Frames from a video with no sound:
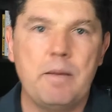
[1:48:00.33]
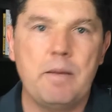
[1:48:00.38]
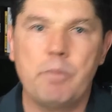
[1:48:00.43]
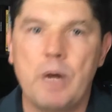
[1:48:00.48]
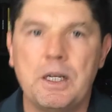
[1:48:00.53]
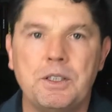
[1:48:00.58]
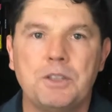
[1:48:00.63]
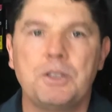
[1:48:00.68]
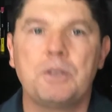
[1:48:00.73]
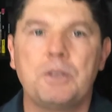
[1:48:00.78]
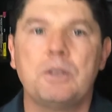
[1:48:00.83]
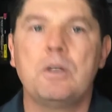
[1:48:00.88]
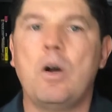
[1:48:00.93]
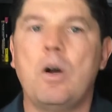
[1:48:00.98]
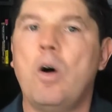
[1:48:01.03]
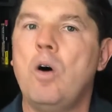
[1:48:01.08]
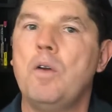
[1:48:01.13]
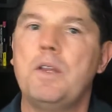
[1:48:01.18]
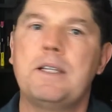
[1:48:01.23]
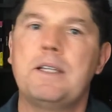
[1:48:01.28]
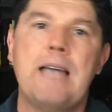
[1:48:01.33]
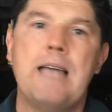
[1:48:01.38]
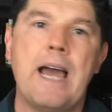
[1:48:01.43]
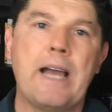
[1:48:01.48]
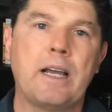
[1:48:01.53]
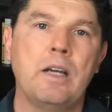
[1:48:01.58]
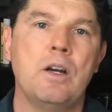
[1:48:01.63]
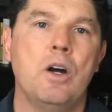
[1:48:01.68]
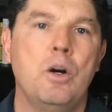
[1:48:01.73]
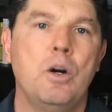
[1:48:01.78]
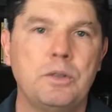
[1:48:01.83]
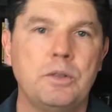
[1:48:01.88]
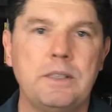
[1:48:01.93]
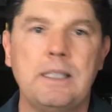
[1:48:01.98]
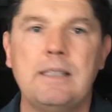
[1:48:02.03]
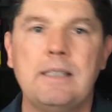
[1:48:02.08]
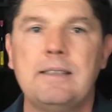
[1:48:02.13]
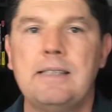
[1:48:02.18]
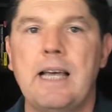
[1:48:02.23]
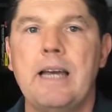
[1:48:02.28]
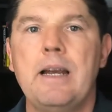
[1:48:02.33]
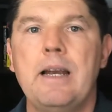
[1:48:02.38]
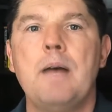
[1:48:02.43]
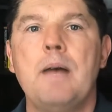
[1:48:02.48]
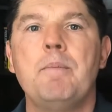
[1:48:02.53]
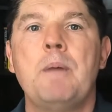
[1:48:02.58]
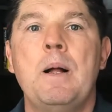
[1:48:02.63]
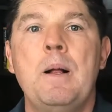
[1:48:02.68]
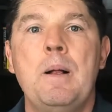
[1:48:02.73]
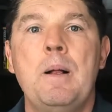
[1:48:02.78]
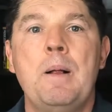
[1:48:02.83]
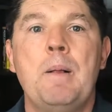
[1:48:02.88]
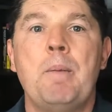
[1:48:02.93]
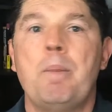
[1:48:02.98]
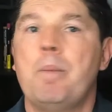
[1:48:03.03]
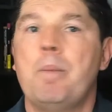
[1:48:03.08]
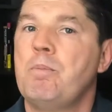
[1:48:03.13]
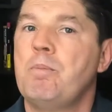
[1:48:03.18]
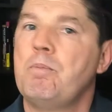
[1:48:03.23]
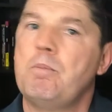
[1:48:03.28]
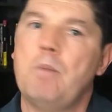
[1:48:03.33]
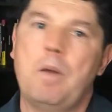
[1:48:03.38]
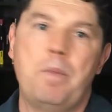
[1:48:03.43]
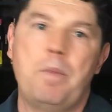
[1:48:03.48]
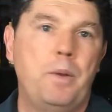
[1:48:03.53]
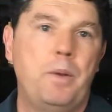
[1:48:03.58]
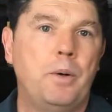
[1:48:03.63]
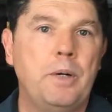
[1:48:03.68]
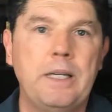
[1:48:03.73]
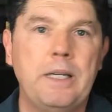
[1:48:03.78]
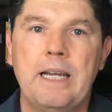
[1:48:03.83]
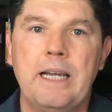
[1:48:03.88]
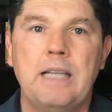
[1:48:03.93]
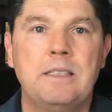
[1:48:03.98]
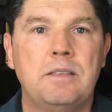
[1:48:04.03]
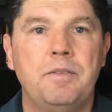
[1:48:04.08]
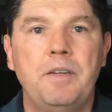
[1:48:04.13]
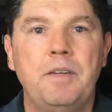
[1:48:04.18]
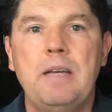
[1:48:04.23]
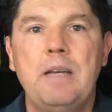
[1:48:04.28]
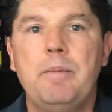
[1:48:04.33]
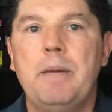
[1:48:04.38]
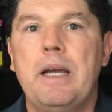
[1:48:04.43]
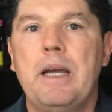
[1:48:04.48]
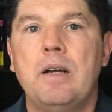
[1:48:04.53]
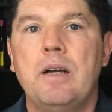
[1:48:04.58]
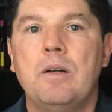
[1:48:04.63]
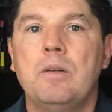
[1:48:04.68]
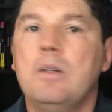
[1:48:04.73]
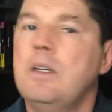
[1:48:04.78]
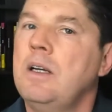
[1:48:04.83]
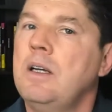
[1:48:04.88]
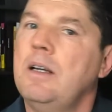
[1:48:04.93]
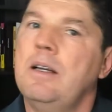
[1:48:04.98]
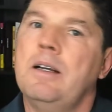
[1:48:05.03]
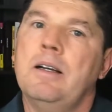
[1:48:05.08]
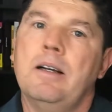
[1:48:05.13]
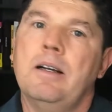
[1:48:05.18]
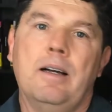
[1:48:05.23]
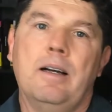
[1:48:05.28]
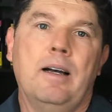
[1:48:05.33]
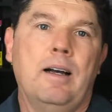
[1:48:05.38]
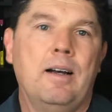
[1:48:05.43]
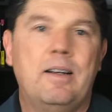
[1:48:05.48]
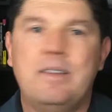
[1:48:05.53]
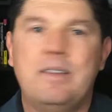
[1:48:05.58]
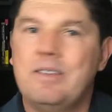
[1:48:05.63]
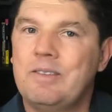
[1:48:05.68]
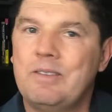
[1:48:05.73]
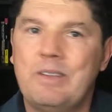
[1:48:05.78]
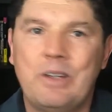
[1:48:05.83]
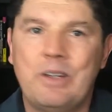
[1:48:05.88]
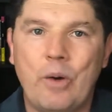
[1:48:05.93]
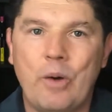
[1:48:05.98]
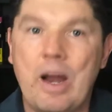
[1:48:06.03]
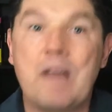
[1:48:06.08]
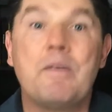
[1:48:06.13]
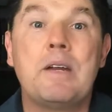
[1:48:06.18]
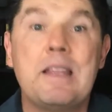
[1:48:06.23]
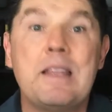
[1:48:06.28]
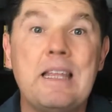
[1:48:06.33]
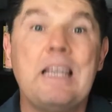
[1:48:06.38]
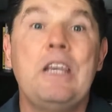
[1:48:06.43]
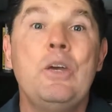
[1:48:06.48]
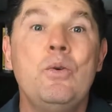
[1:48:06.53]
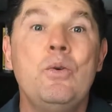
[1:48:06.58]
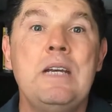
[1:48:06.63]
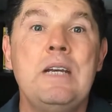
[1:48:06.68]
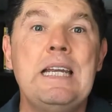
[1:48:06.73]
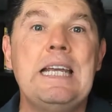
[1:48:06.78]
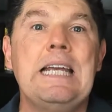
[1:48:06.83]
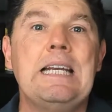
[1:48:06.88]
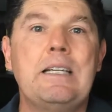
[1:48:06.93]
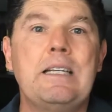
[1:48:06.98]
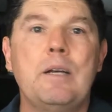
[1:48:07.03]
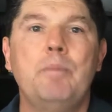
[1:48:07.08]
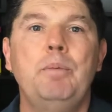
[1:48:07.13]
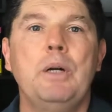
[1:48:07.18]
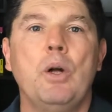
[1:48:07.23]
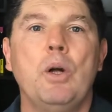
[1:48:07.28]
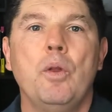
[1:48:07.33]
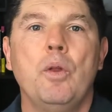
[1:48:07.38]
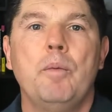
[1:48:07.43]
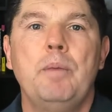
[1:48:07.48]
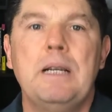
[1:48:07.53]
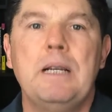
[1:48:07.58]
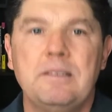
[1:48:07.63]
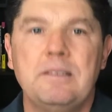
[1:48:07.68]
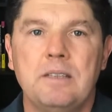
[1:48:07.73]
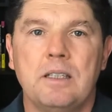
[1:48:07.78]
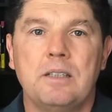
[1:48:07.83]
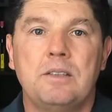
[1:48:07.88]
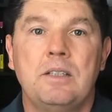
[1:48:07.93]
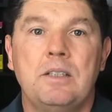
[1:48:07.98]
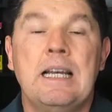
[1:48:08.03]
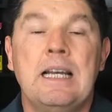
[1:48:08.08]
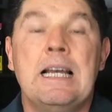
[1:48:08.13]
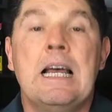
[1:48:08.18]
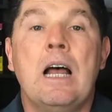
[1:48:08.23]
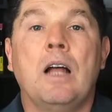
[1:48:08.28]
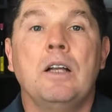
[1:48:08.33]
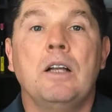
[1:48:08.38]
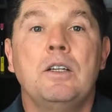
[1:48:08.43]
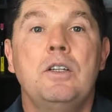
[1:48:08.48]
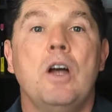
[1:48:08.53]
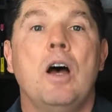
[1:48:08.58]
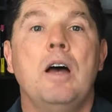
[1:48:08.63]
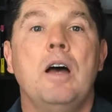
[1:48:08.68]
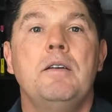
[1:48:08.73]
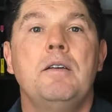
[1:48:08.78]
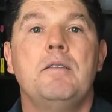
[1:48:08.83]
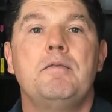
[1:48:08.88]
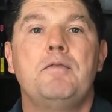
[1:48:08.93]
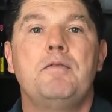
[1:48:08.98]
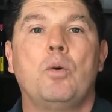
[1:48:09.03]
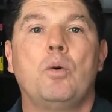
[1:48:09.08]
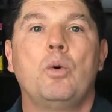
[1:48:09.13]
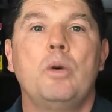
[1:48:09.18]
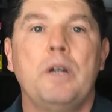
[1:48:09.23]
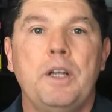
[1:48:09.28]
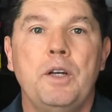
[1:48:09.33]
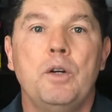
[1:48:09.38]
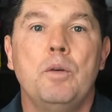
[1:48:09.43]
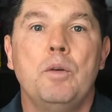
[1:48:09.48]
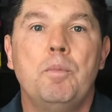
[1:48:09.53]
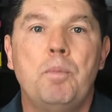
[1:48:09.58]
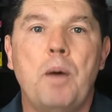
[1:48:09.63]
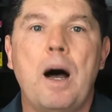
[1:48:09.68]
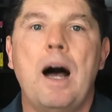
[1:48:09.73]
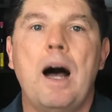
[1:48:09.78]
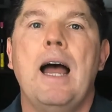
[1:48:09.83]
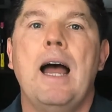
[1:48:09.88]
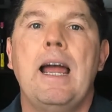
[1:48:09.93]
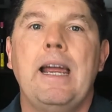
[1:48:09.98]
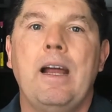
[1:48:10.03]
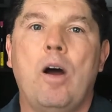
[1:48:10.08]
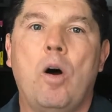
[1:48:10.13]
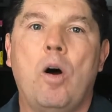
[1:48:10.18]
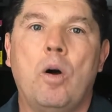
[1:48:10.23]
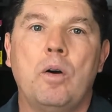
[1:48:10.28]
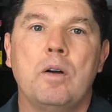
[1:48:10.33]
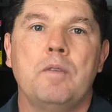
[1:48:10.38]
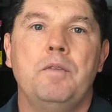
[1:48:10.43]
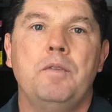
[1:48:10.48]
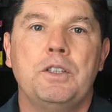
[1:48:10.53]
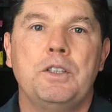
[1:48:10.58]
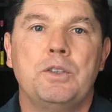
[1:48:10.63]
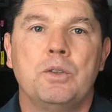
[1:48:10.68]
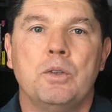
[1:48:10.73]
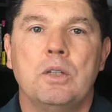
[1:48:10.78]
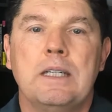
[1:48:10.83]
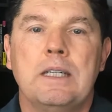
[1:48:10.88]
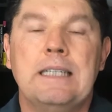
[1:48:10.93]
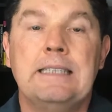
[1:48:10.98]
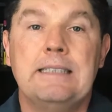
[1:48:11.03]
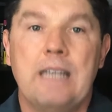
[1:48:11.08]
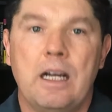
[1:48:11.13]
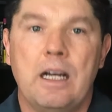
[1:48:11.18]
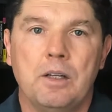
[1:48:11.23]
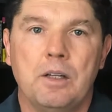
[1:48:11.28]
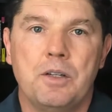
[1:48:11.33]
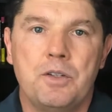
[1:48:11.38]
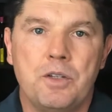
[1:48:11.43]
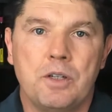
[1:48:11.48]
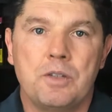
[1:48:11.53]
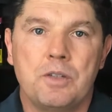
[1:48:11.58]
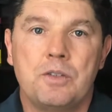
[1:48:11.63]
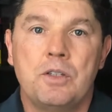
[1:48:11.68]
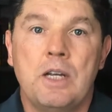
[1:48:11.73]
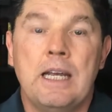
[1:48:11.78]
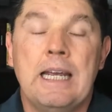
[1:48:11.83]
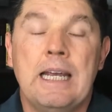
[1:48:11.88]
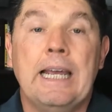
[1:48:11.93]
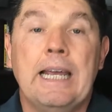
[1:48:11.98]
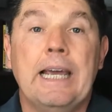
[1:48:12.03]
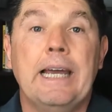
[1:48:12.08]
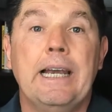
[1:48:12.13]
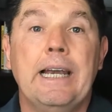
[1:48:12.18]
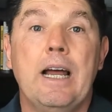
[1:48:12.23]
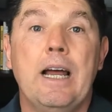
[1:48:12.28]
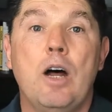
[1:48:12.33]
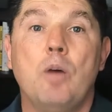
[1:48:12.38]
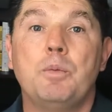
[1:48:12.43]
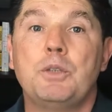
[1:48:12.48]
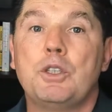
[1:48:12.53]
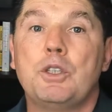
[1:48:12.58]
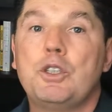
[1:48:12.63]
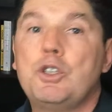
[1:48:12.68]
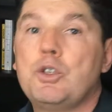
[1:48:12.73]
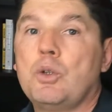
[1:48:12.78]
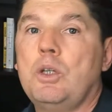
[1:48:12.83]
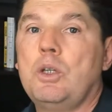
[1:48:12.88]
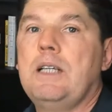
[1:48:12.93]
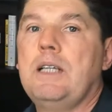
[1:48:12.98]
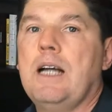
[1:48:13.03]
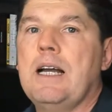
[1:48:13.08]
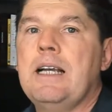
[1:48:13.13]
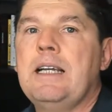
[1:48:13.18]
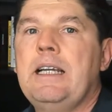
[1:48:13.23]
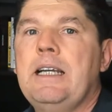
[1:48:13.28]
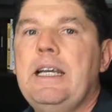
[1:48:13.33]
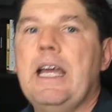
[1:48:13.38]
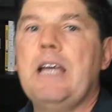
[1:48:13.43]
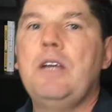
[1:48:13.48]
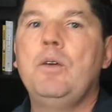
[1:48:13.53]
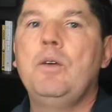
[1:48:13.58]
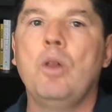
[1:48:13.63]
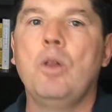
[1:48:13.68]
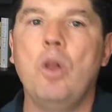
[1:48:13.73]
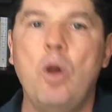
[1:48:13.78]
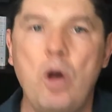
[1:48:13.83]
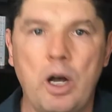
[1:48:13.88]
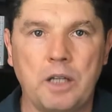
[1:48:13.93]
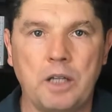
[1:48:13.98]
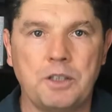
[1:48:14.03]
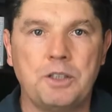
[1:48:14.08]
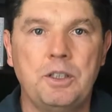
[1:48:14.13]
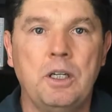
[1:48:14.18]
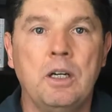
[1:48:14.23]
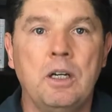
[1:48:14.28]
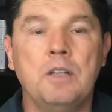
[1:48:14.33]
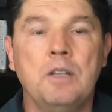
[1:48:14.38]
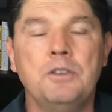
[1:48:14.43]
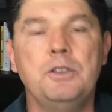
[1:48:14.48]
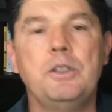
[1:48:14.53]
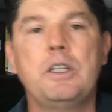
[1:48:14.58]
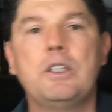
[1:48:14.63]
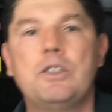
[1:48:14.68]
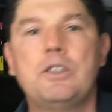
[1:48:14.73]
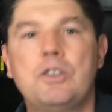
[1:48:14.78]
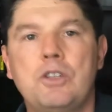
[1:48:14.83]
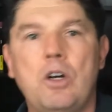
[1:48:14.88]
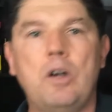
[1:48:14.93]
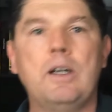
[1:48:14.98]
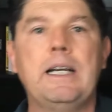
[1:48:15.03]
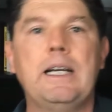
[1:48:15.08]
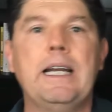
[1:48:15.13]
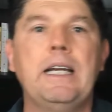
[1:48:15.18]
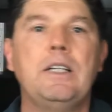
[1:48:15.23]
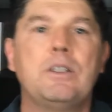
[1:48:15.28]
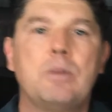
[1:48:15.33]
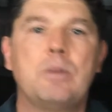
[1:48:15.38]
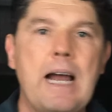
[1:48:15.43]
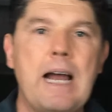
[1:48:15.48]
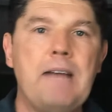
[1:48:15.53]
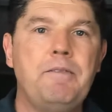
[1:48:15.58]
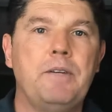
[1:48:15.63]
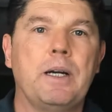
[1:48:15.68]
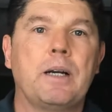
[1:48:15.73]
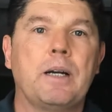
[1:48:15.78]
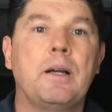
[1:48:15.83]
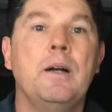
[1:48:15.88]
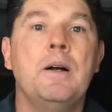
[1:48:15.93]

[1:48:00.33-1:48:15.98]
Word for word: registered, all the tech and hosting set up, 30 days of email, uh, you know, everything you need to build a business done for you by artificial intelligence. And it helps shortcut and get you launched so you can start getting traffic.